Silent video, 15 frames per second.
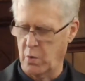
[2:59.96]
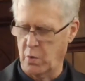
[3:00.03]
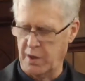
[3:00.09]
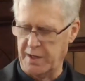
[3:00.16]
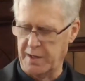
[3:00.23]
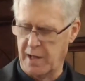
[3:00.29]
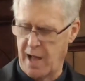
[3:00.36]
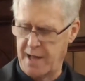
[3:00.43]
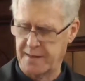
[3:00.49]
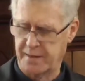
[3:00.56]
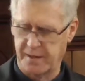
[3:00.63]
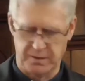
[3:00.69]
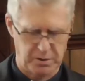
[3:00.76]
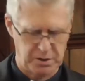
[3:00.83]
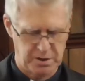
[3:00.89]
We light
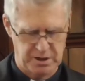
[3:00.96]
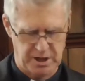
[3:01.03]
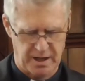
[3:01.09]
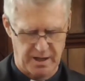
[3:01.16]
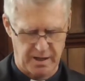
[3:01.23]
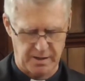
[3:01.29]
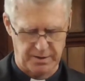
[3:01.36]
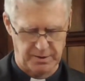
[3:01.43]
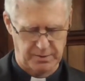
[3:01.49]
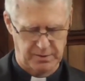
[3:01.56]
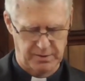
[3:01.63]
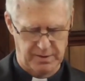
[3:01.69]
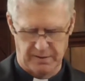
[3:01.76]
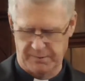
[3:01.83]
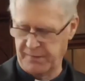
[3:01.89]
this chalice
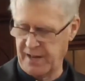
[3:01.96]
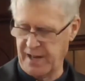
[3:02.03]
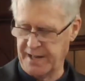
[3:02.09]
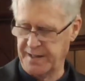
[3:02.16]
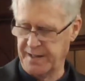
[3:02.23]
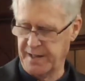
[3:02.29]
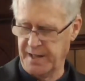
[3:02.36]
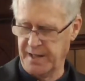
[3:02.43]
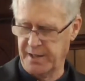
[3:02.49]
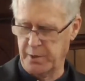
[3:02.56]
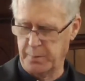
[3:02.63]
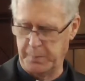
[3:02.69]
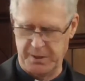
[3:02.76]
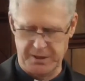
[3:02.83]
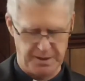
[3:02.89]
to find inner
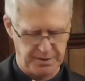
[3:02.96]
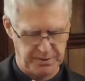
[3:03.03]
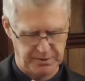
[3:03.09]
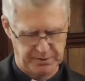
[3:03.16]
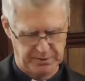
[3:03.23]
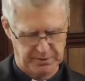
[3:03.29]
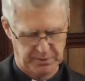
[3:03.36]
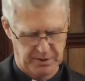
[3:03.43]
peace,